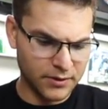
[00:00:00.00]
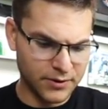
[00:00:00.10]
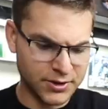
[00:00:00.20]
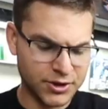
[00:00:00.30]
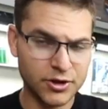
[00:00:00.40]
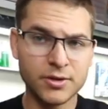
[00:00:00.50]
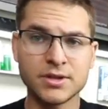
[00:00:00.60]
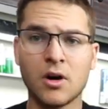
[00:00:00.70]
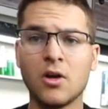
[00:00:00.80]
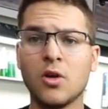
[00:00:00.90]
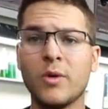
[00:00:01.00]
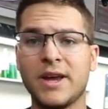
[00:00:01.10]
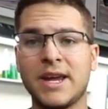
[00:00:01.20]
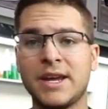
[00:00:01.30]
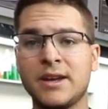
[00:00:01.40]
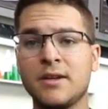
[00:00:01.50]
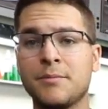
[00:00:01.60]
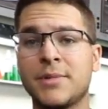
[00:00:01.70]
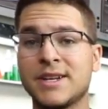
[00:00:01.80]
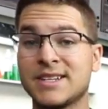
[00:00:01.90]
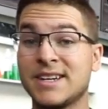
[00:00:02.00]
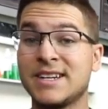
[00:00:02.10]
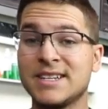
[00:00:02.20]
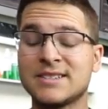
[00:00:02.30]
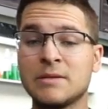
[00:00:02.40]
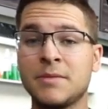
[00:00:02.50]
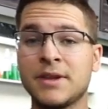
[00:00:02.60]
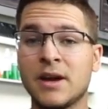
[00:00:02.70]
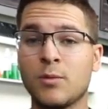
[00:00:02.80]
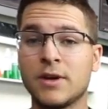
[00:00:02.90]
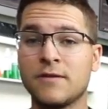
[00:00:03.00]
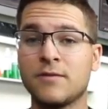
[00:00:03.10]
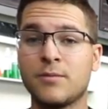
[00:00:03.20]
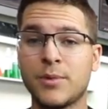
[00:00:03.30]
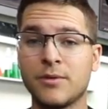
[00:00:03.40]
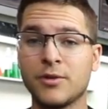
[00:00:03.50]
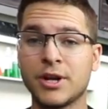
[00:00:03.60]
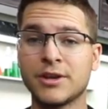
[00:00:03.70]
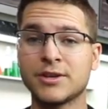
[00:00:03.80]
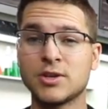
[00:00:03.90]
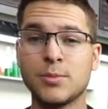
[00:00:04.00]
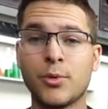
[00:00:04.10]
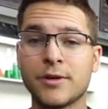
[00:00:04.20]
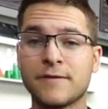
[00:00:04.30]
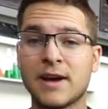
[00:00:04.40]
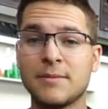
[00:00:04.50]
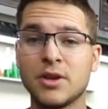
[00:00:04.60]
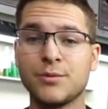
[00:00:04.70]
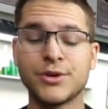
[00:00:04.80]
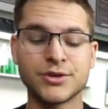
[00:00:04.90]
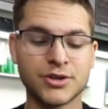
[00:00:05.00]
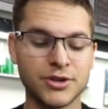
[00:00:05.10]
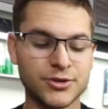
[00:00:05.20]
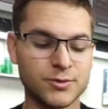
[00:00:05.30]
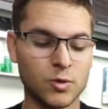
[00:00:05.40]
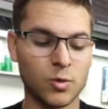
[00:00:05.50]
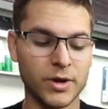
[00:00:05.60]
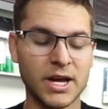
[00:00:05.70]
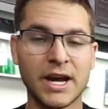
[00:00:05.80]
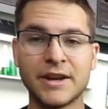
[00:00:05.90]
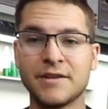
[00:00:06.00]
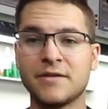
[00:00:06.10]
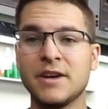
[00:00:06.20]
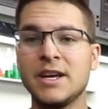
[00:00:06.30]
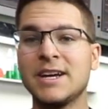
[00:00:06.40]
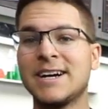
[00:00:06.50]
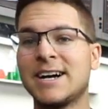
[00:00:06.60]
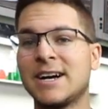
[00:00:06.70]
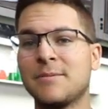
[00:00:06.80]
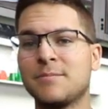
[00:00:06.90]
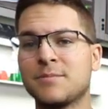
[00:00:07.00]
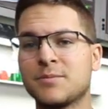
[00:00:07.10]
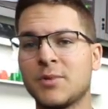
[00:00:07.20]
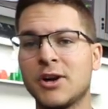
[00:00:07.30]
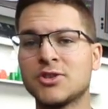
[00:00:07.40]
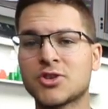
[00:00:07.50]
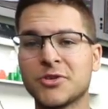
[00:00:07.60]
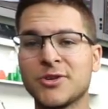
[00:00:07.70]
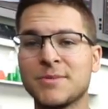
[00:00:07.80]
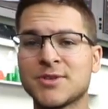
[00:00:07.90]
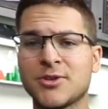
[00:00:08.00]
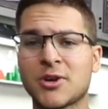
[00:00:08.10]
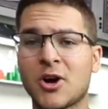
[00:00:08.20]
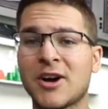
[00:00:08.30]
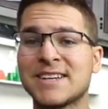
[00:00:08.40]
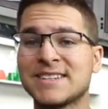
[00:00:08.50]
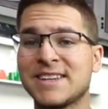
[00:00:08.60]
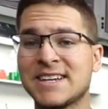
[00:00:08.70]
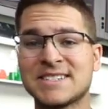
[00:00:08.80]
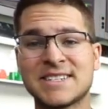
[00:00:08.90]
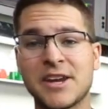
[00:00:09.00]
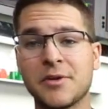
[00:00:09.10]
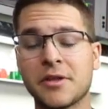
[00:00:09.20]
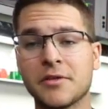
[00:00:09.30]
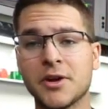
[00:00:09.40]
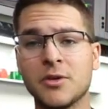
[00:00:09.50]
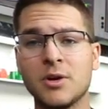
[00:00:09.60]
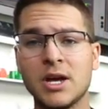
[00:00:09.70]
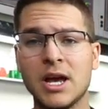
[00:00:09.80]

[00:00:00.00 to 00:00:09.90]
The screw is all the way in, but it is something that we've been running the 2.5mm screws where we kind of unscrew them so the car has less steering throw.